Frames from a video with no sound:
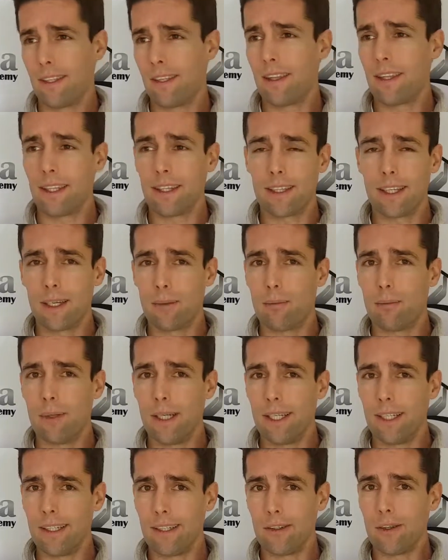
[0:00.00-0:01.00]
think that
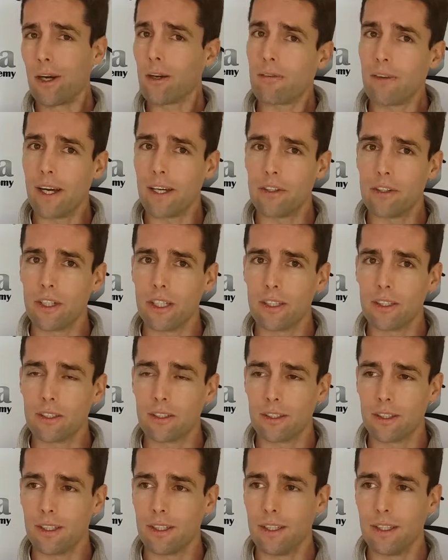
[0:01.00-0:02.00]
being not VAT
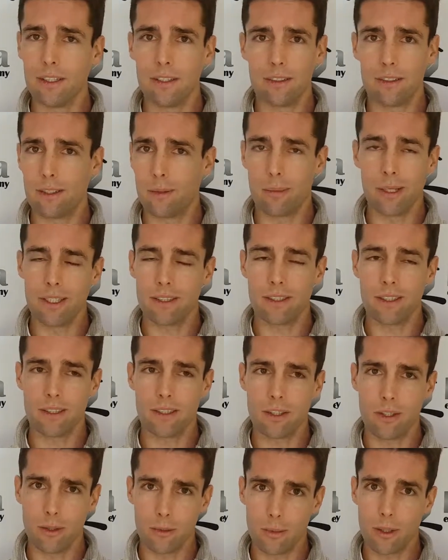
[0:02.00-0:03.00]
registered is the best thing to
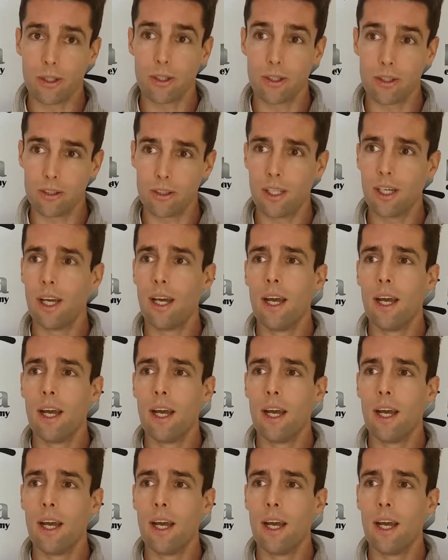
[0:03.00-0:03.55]
do because